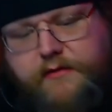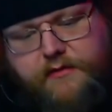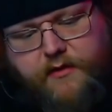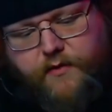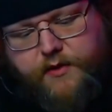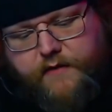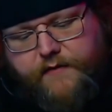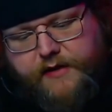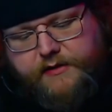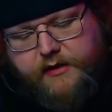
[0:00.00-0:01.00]
I wonder
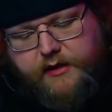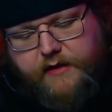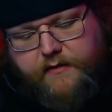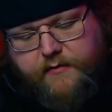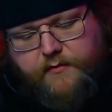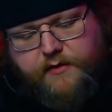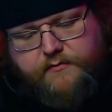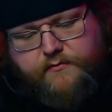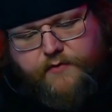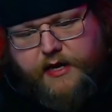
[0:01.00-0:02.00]
what
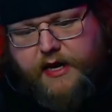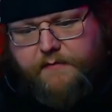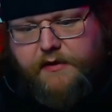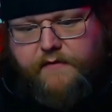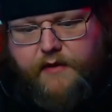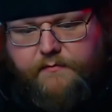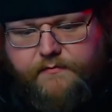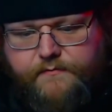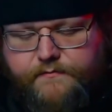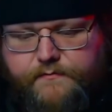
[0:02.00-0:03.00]
would happen if I
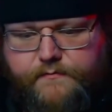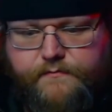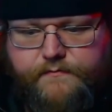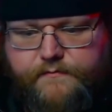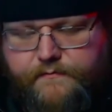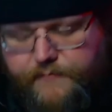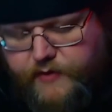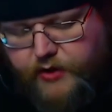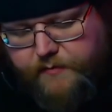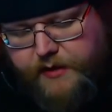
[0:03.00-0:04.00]

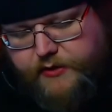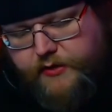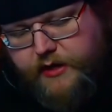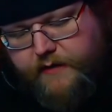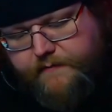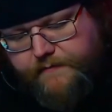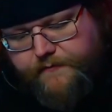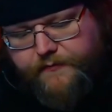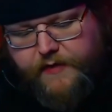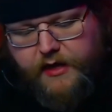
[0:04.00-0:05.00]
took a picture of that.
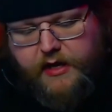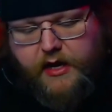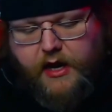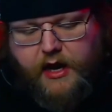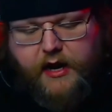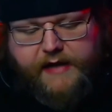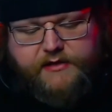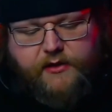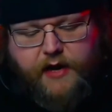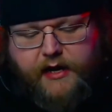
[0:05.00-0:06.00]
All right,
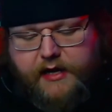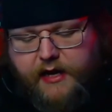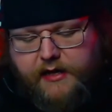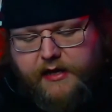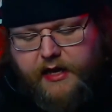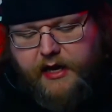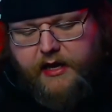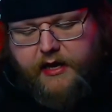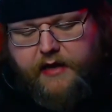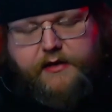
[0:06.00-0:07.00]
so I got
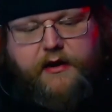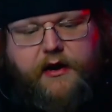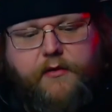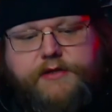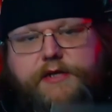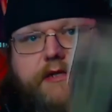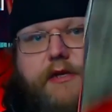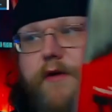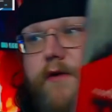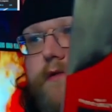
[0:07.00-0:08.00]
the Dario
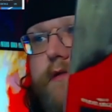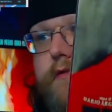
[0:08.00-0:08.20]
Argento's